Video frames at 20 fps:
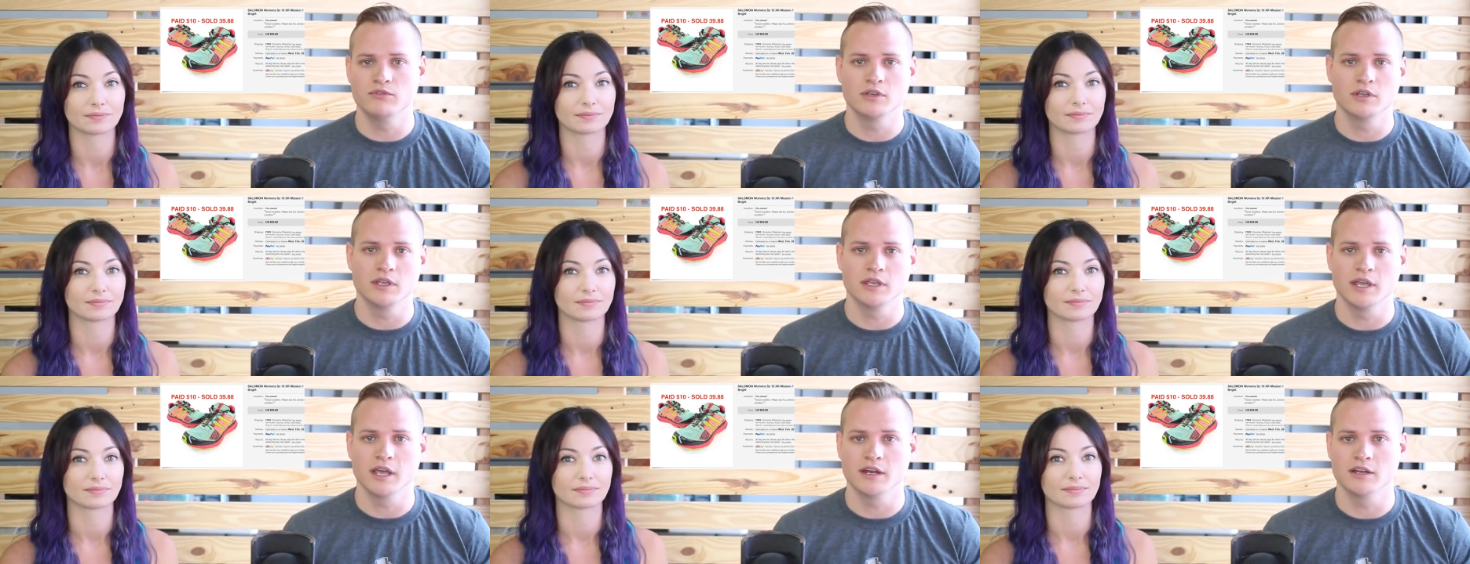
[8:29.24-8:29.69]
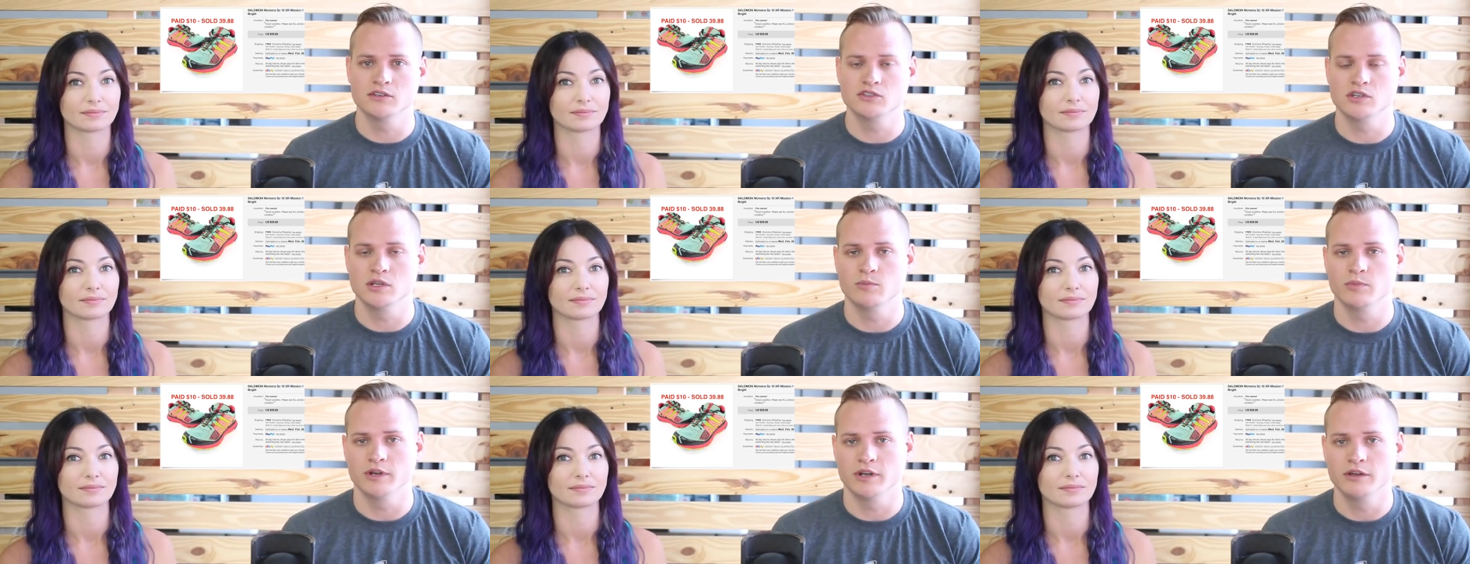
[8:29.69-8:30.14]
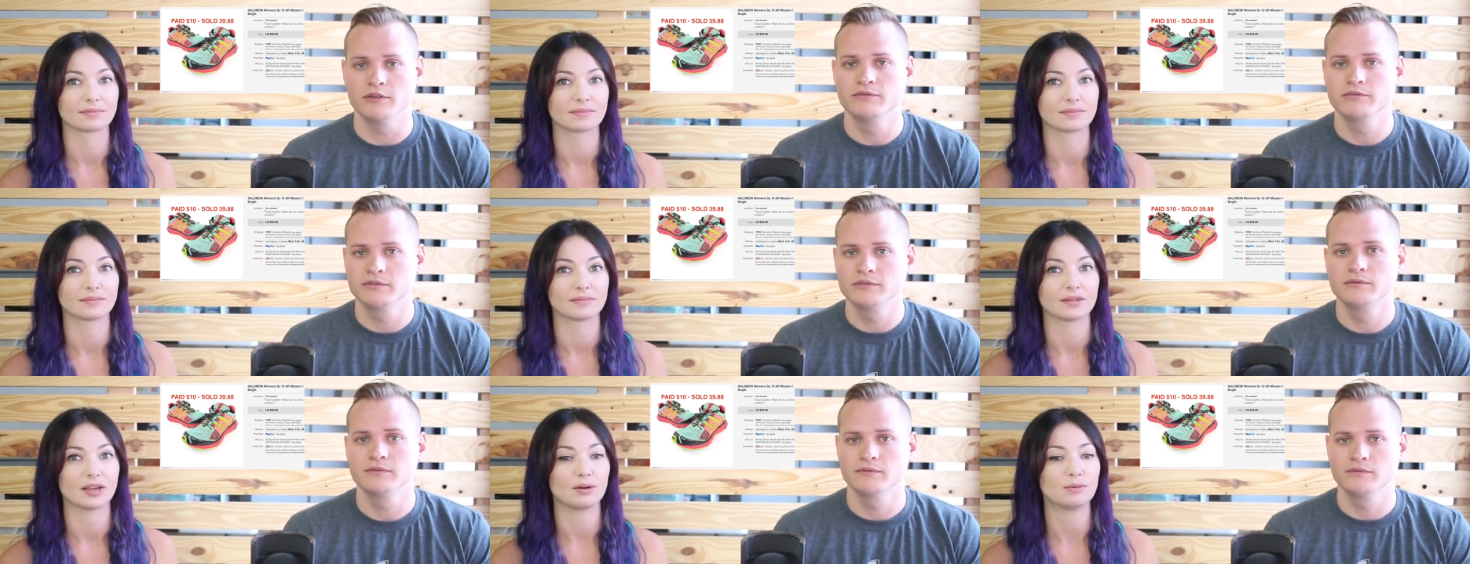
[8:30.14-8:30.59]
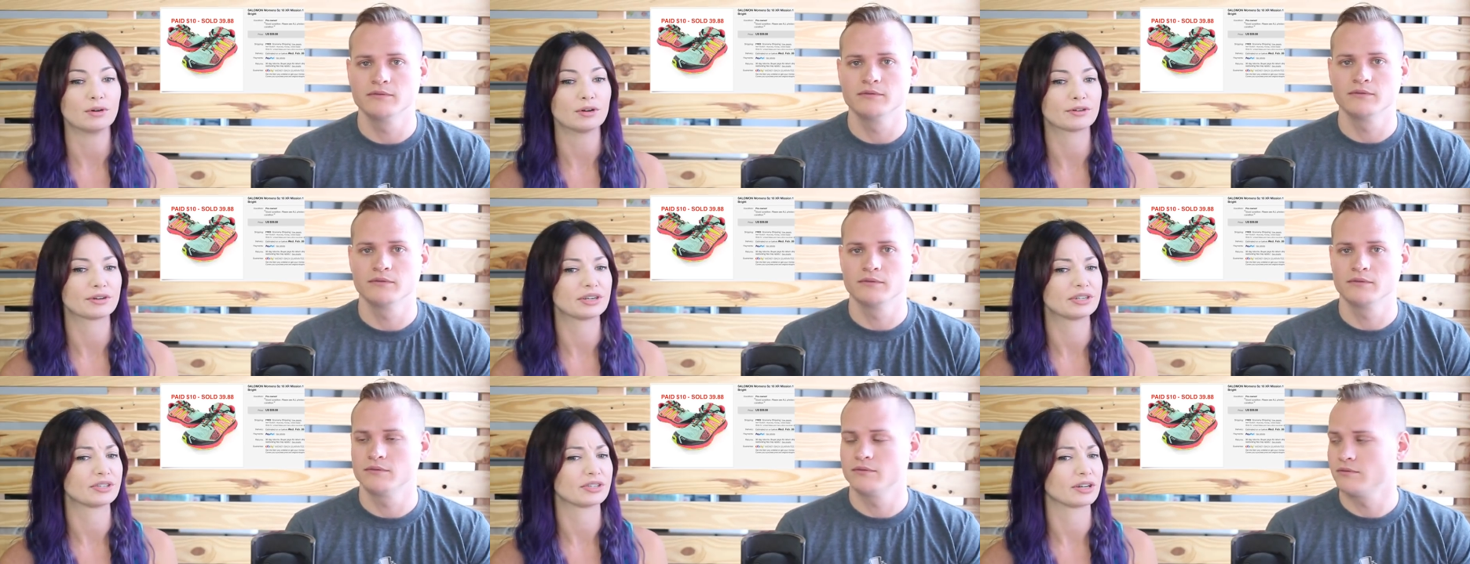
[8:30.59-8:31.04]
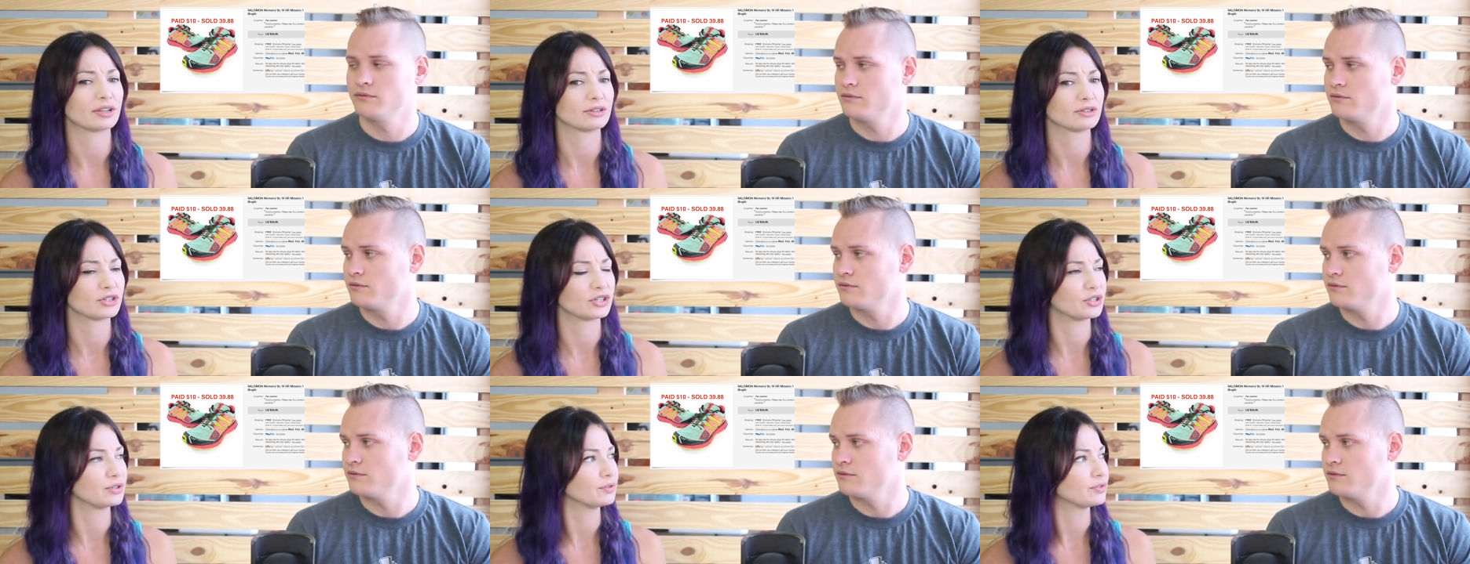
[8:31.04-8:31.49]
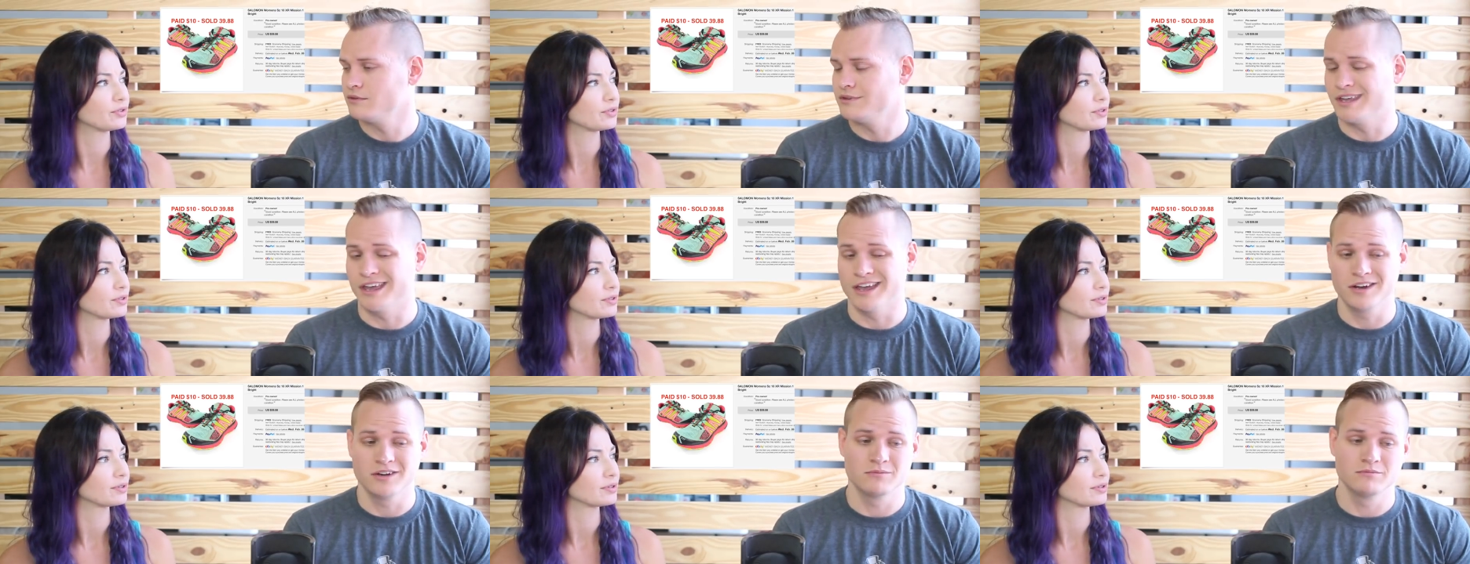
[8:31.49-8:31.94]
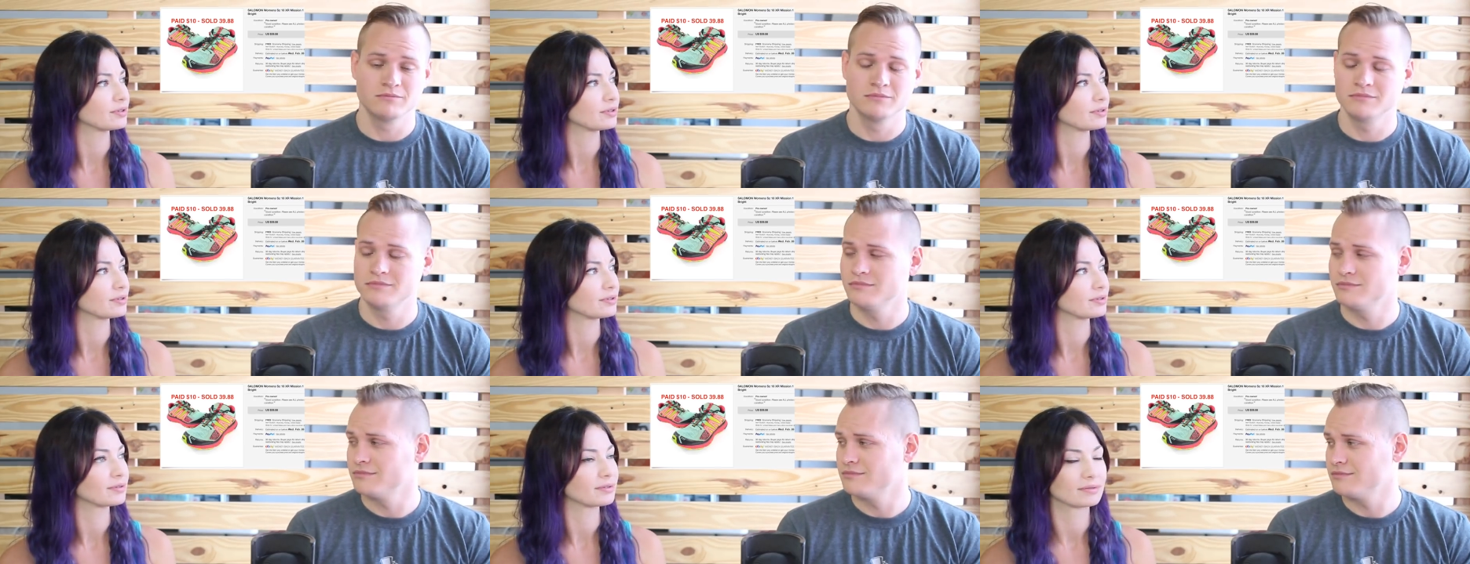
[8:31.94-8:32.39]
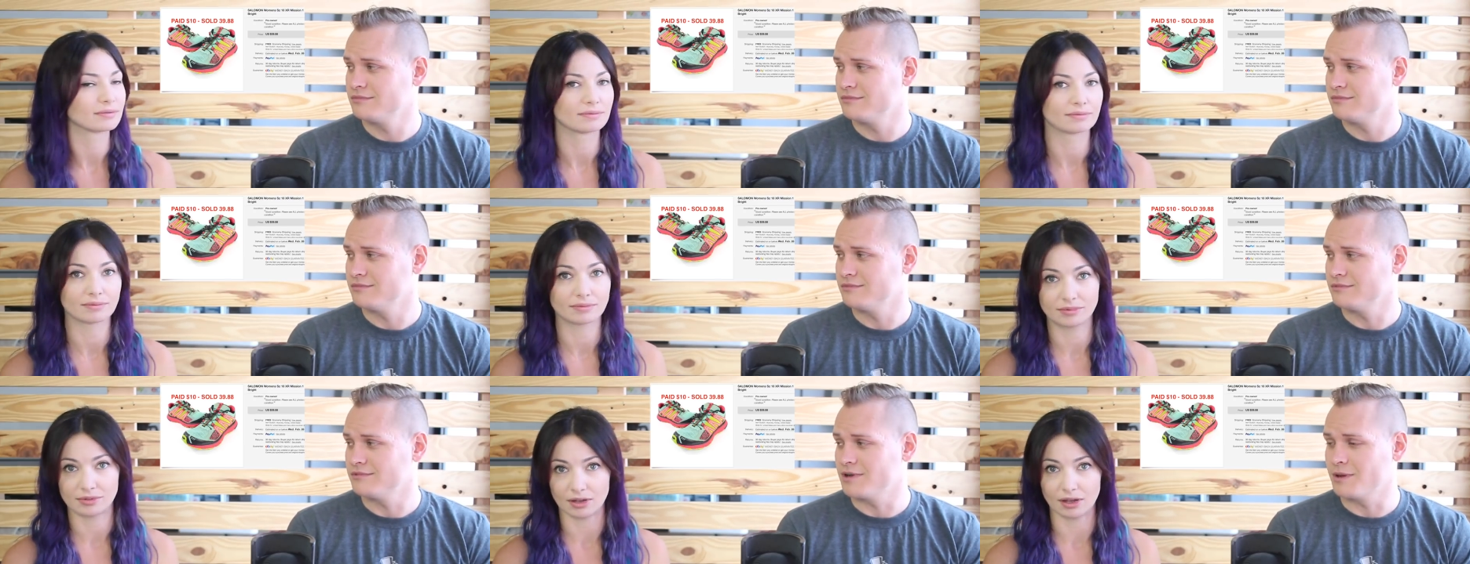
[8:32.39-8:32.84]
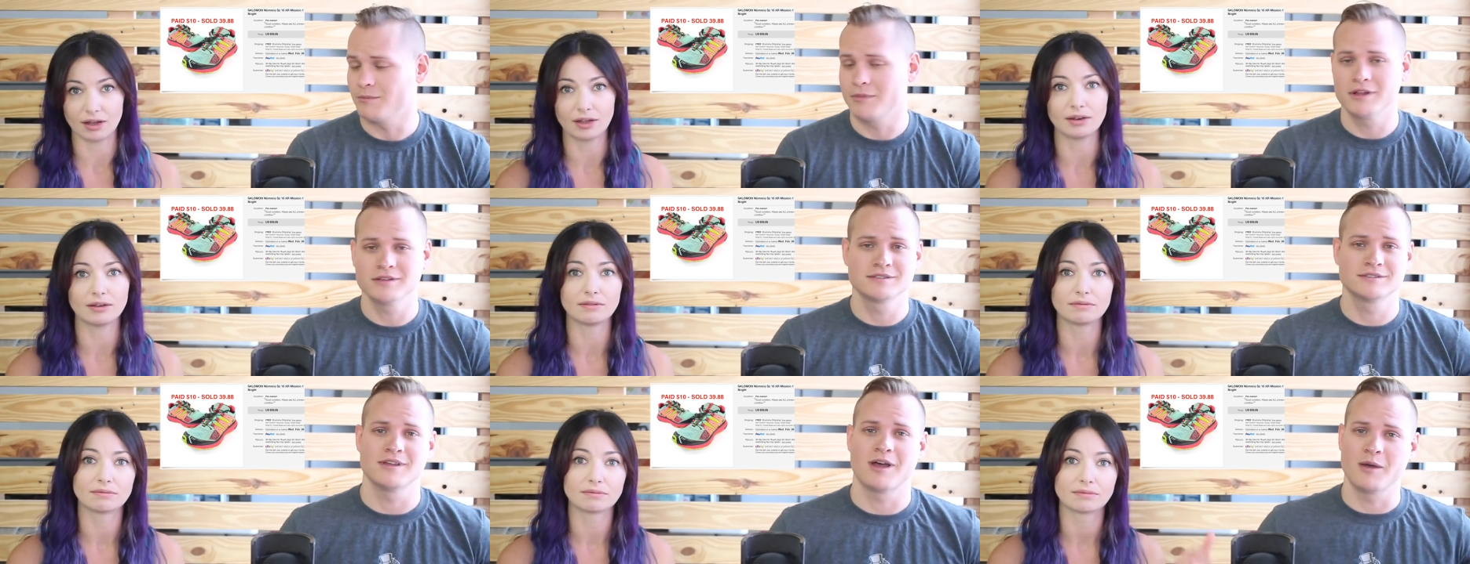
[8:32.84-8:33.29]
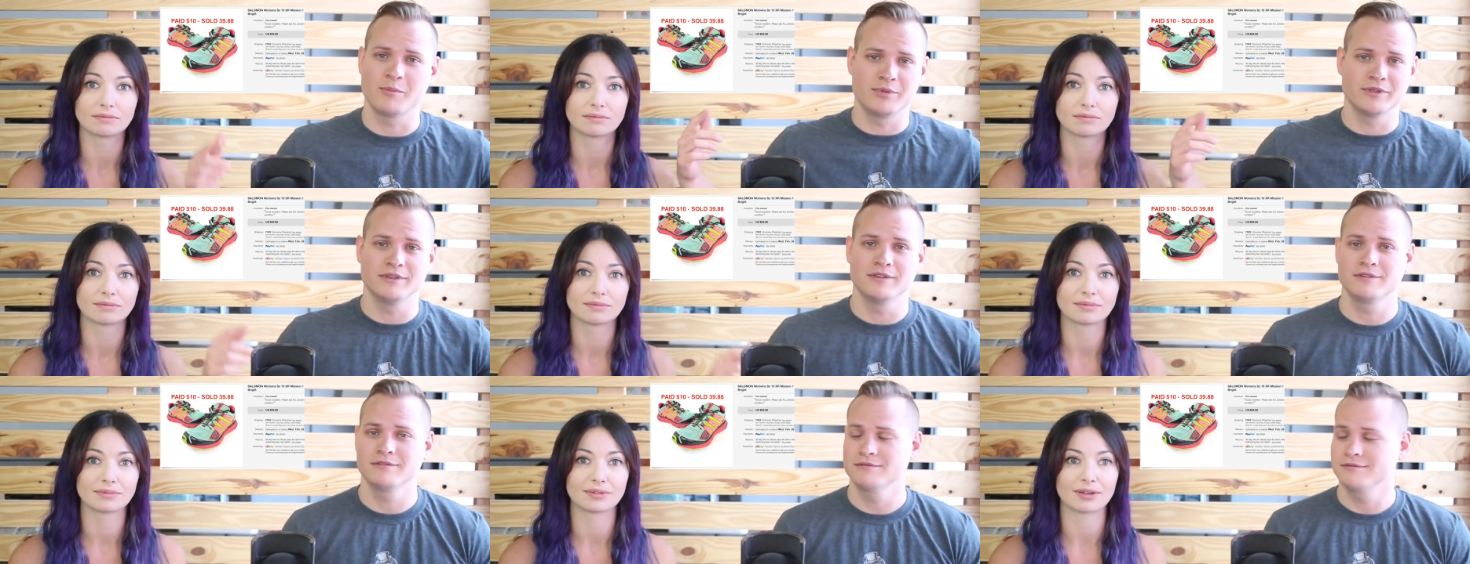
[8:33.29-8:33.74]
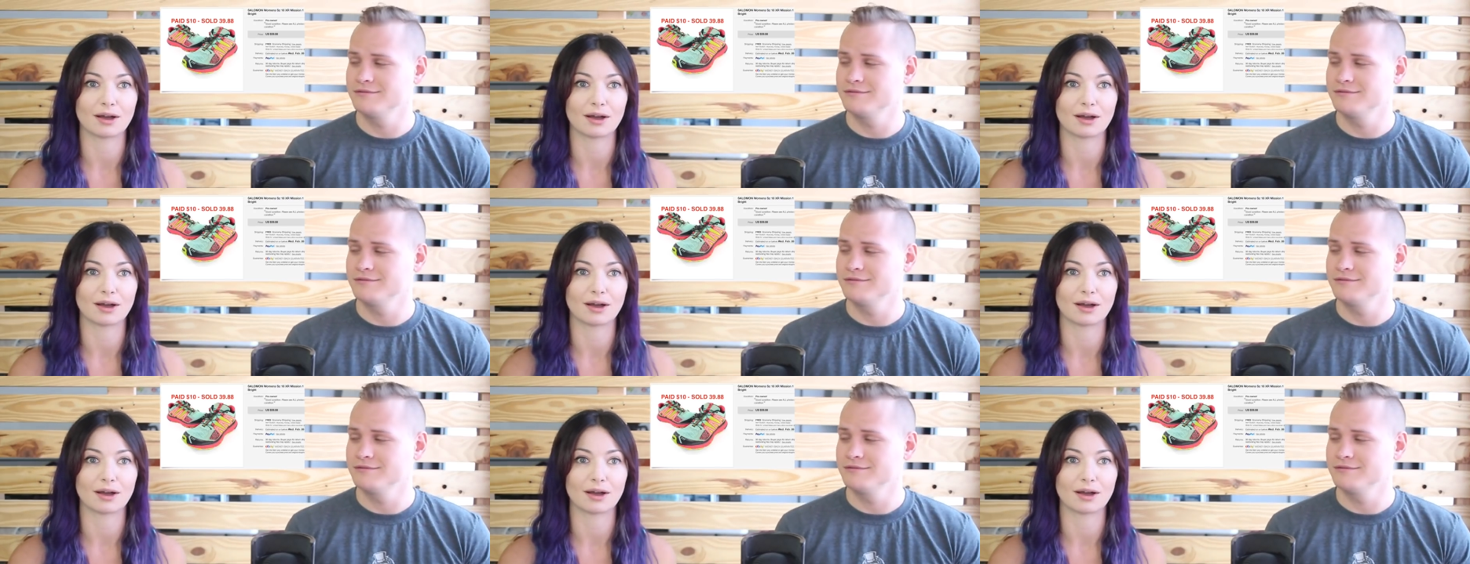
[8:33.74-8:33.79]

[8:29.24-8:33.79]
Speaker 1: if you can get it cheap enough.
Speaker 2: I want crazy colored shoes. Get them. Done. I'm not
Speaker 1: stopping you.